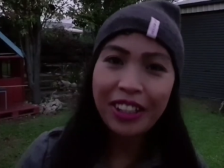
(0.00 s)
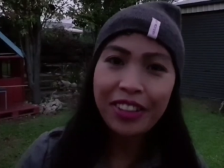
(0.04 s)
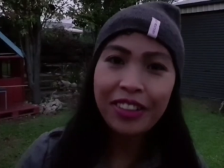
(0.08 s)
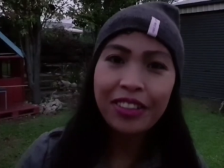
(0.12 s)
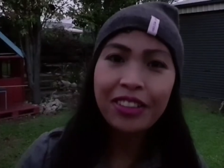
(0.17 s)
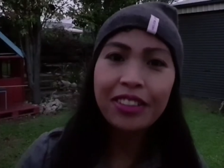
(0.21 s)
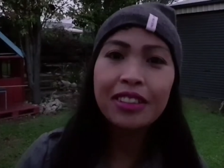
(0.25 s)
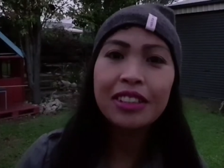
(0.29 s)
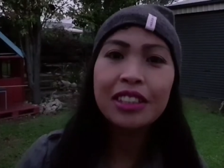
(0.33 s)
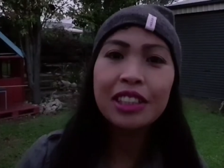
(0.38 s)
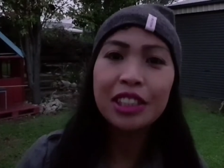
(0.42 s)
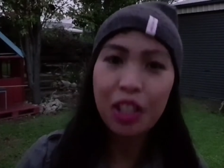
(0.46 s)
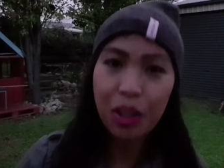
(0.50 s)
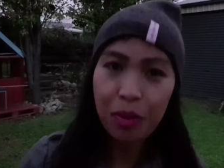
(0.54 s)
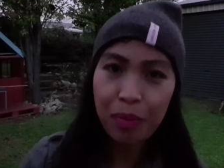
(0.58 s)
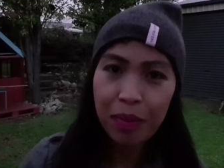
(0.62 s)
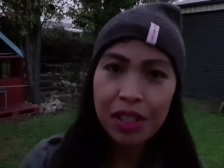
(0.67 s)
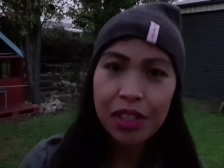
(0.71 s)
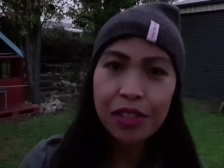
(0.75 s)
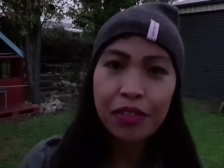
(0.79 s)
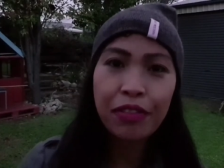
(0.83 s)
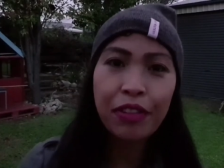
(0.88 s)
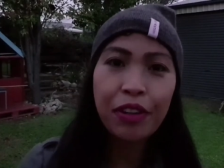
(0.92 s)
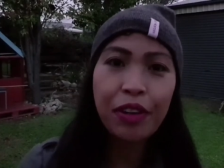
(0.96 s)
So thank
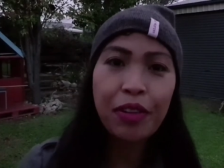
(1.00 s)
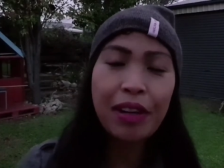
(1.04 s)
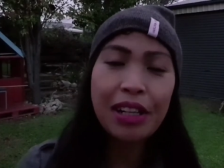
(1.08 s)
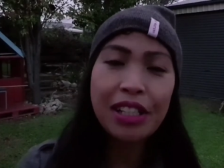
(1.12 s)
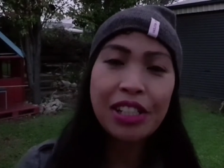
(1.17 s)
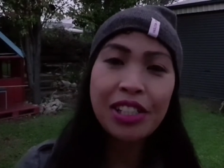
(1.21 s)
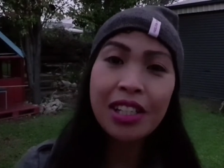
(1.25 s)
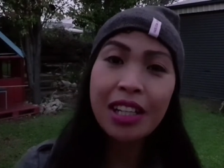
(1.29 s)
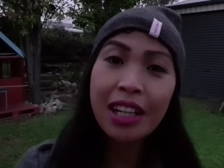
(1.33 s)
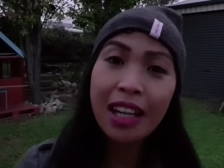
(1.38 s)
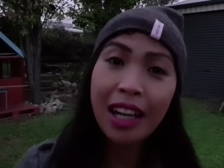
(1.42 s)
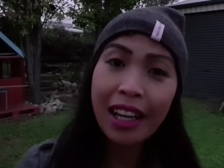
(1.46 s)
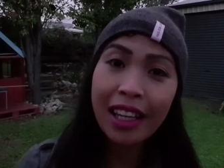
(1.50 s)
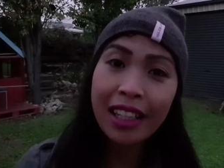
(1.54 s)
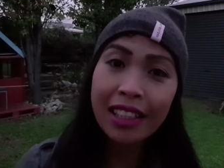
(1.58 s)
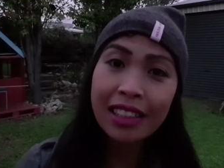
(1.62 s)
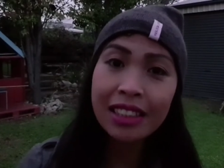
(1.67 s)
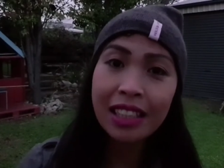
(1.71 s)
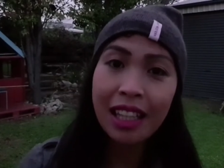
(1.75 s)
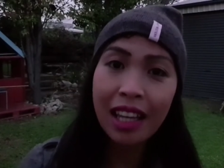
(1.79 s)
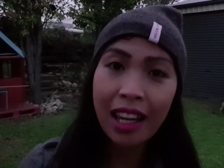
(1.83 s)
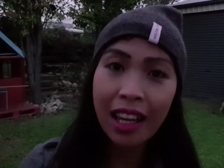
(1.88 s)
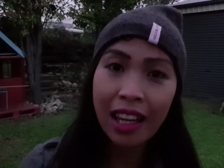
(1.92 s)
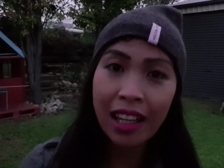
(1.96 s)
you so much for
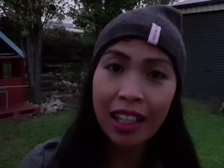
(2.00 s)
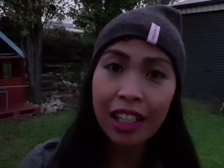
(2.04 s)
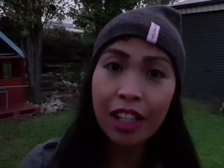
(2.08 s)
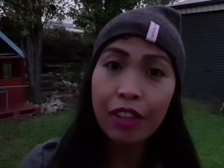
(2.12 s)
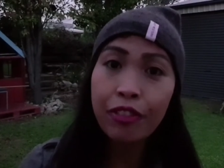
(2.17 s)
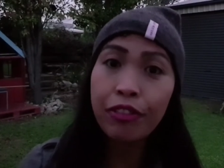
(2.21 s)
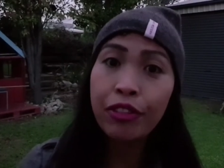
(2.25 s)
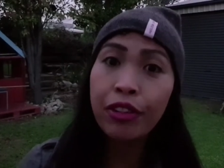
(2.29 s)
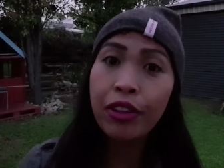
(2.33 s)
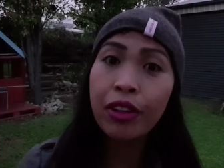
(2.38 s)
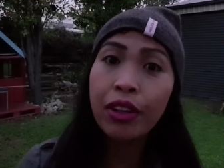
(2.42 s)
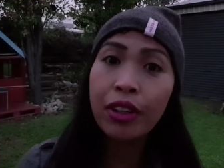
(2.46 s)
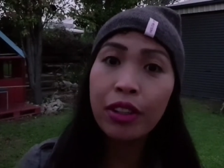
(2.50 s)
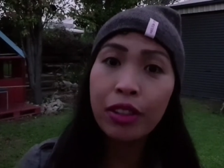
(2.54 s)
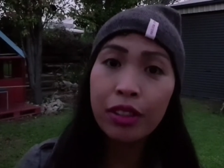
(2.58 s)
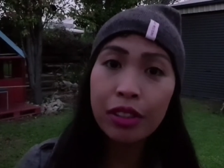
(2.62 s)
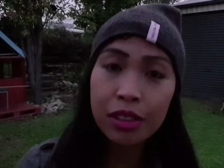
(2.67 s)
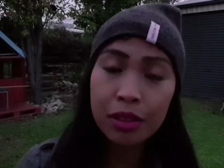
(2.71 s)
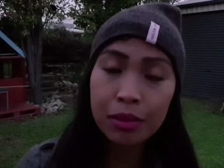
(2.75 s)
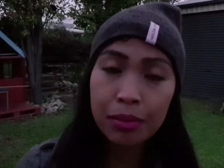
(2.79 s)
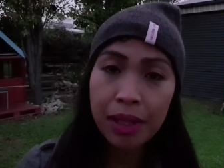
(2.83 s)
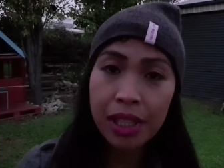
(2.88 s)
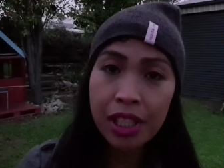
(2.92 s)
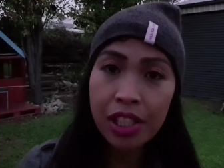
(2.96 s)
watching, guys, and
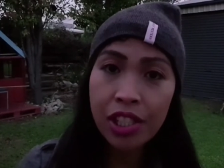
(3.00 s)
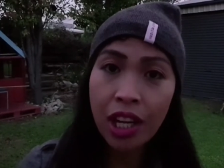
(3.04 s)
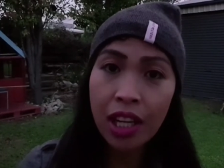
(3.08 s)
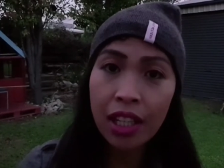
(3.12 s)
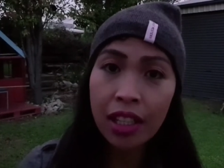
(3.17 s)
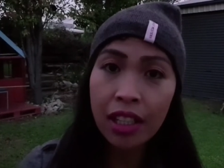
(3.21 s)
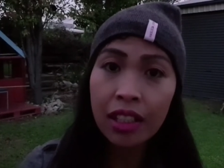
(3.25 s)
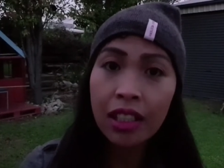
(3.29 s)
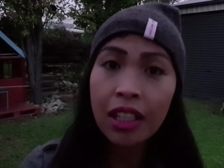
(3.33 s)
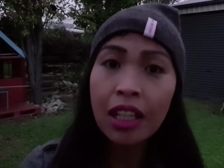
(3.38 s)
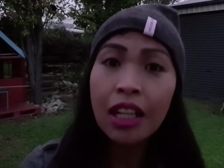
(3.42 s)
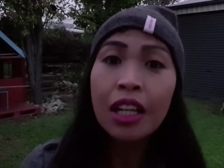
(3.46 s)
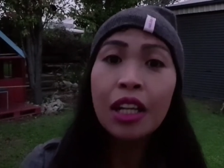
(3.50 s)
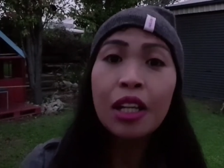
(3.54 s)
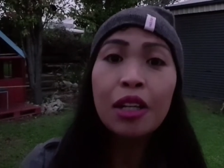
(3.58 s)
if you're new to my